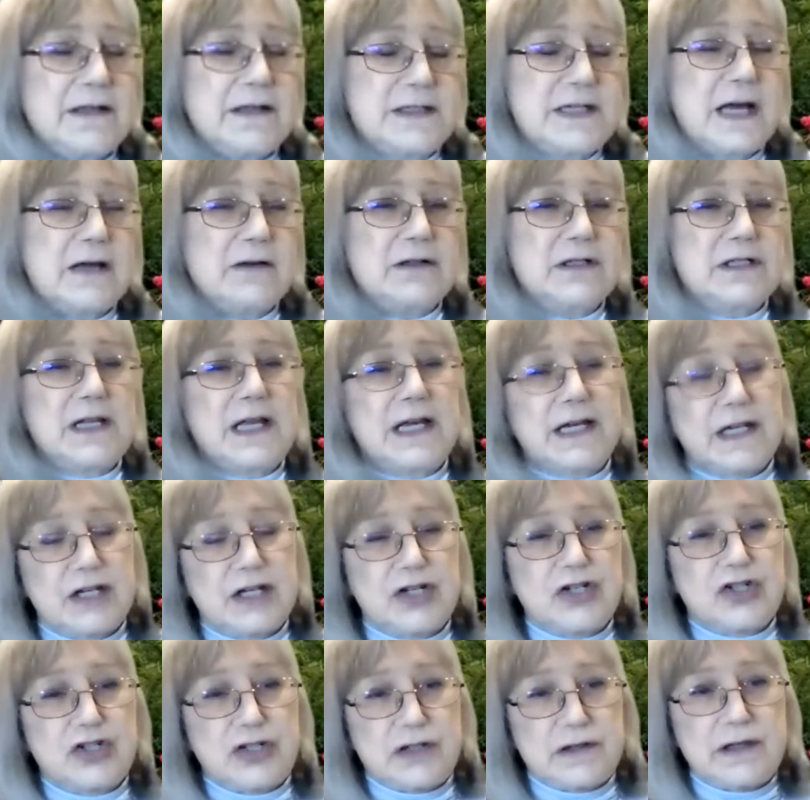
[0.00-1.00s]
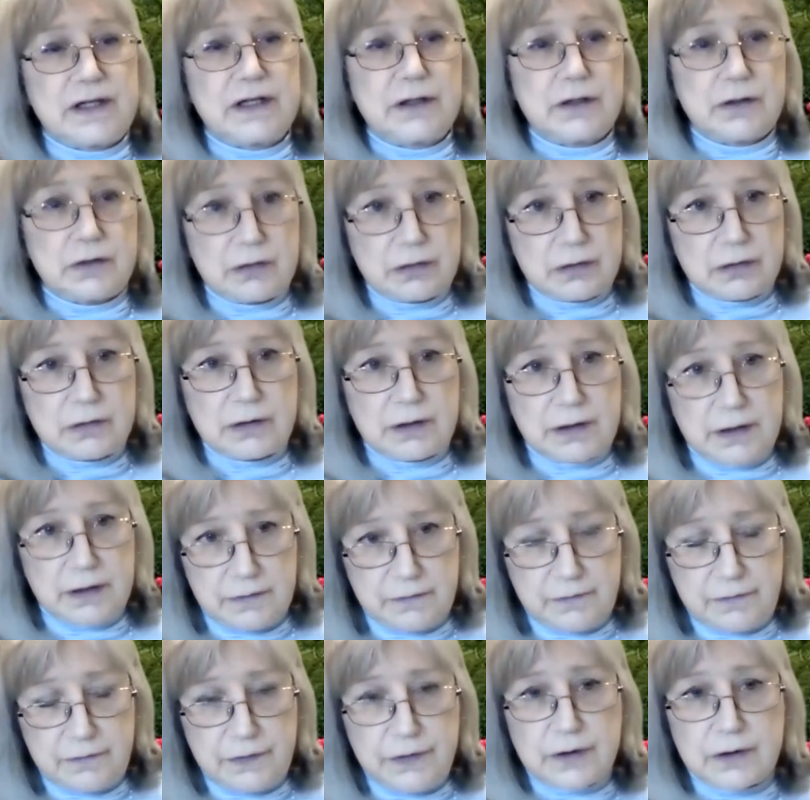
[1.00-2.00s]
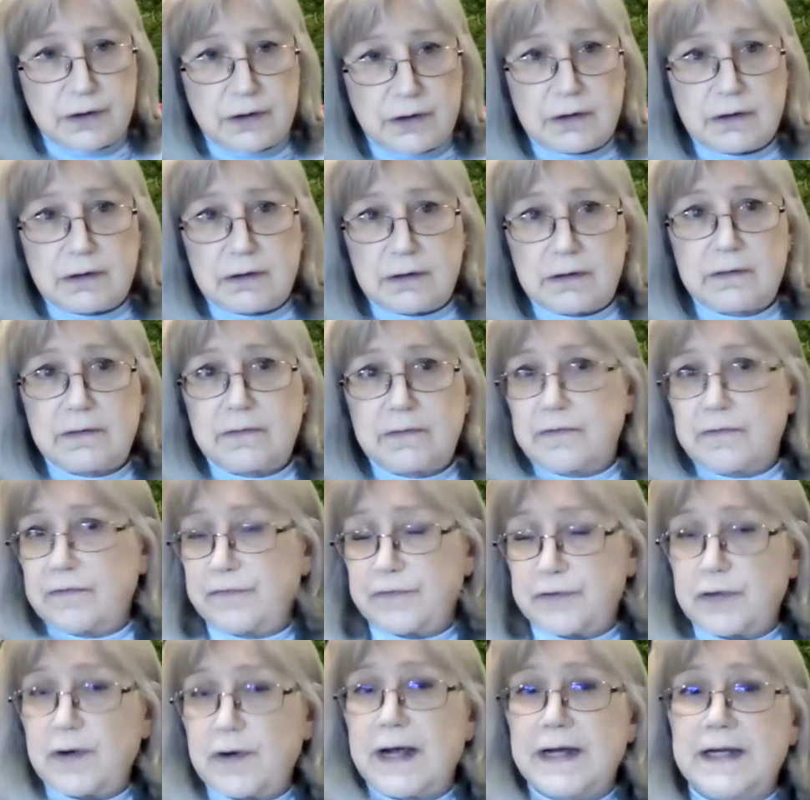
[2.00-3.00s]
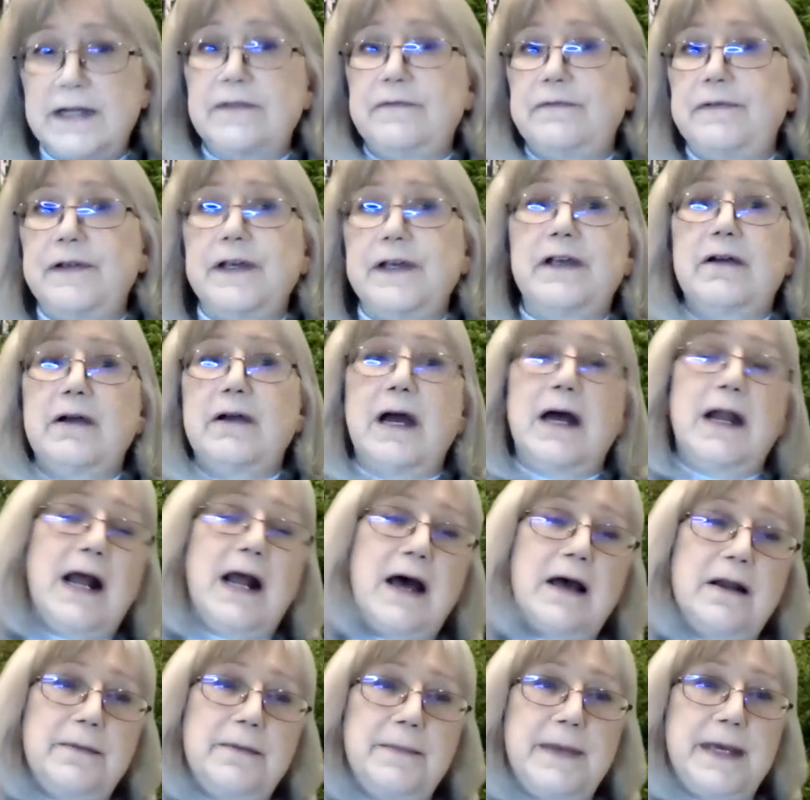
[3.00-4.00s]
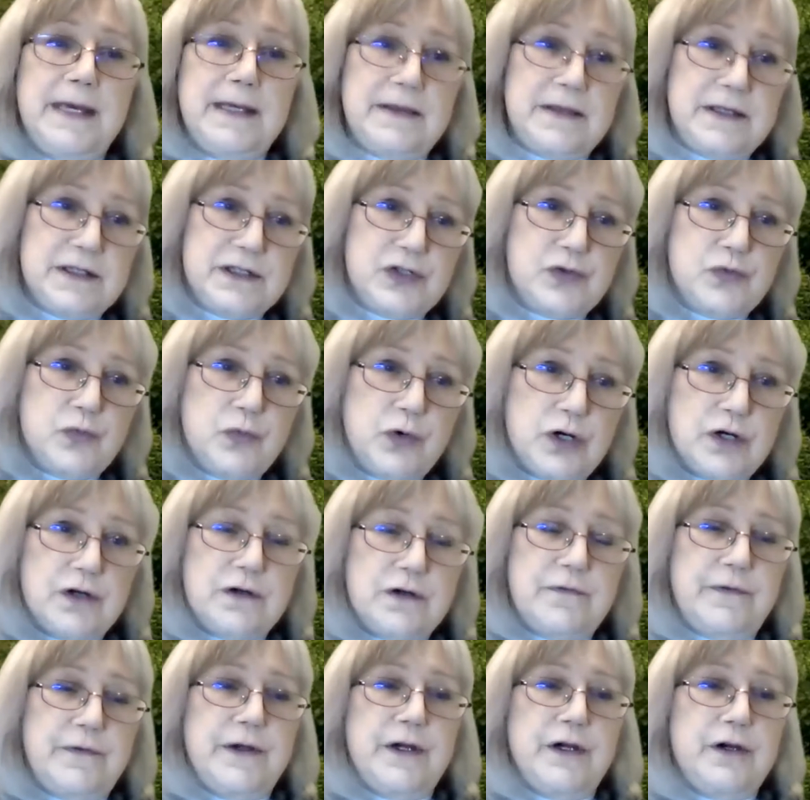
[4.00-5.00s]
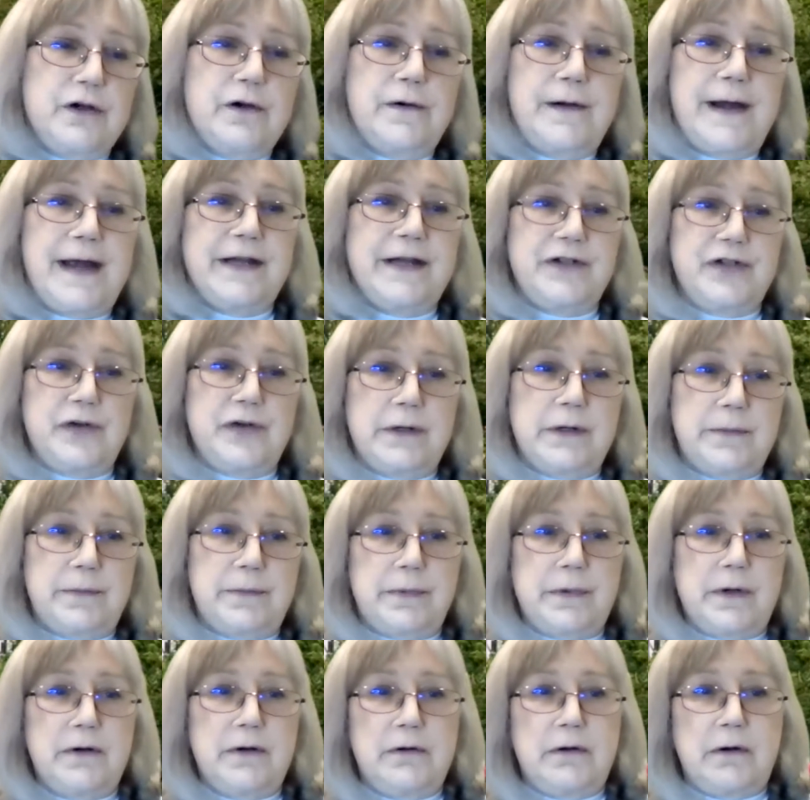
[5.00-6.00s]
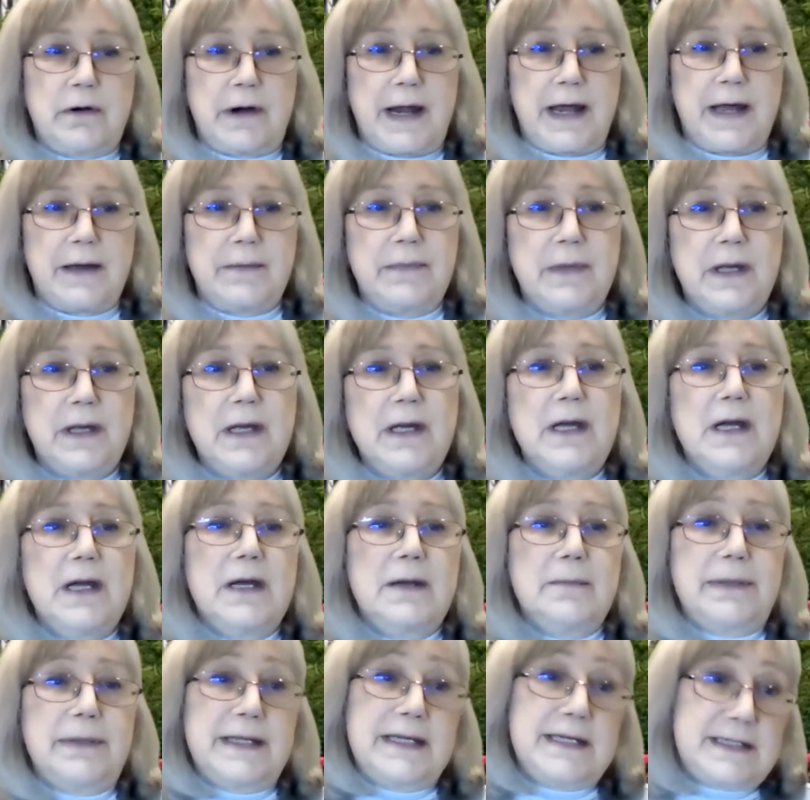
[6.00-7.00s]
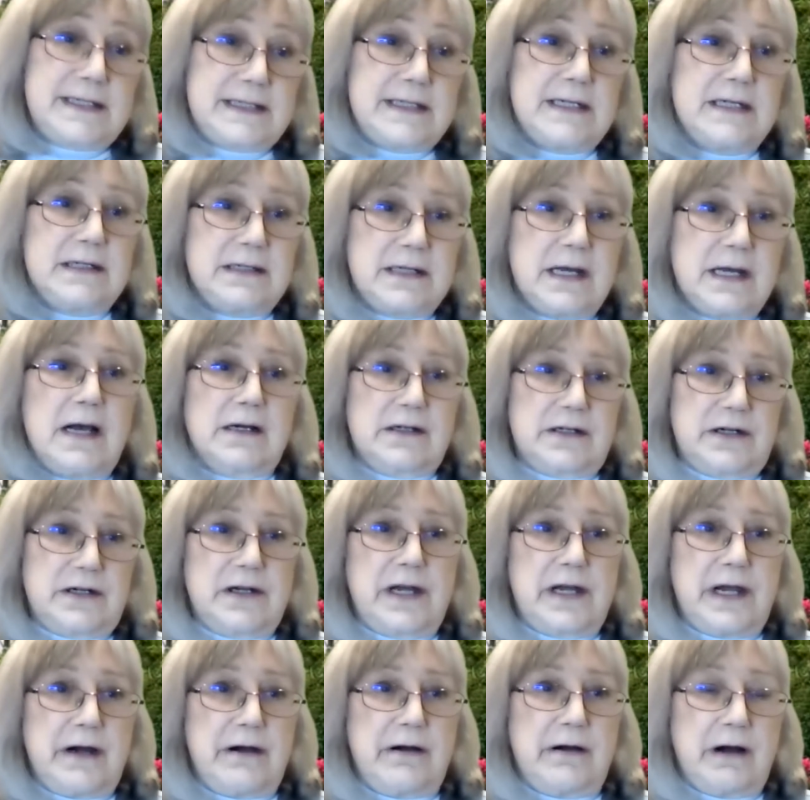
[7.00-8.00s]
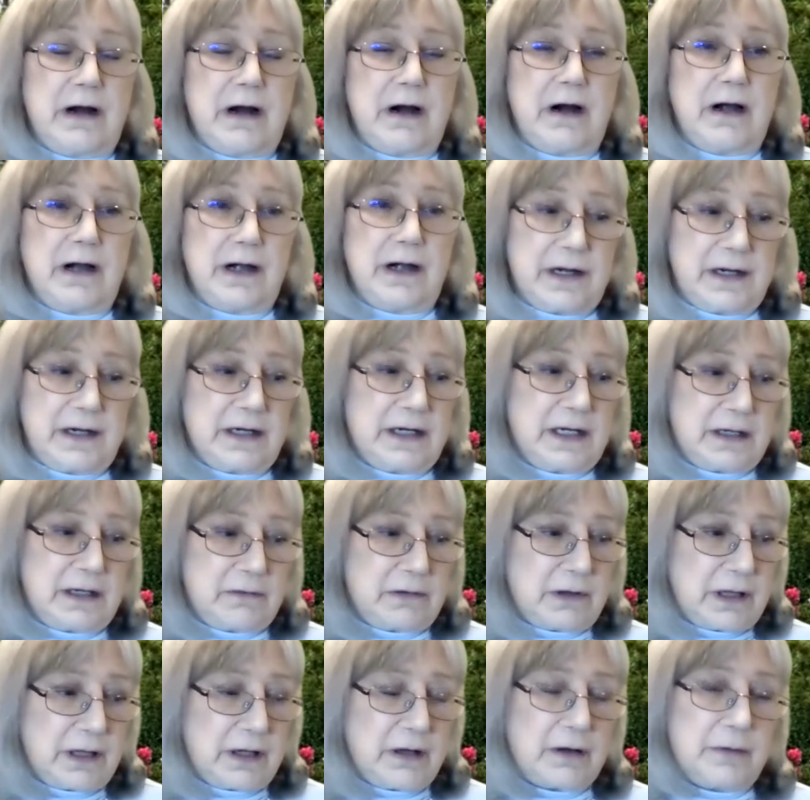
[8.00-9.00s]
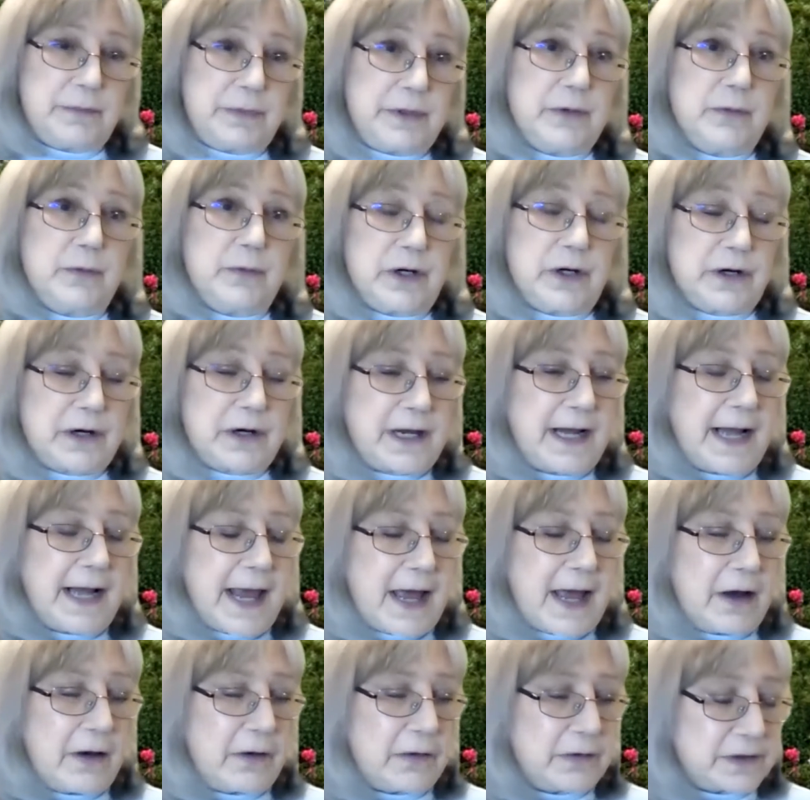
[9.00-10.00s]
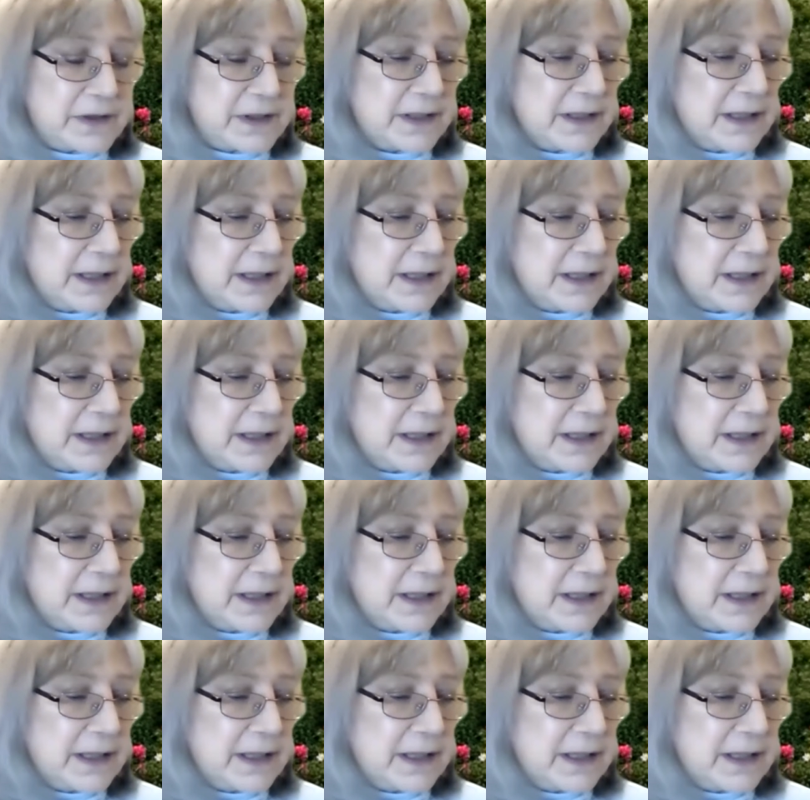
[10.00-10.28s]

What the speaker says: sounds like if you're trying to figure out how to make this work for your graduate program, please see Dr. Kerryhart and he will help you work it out.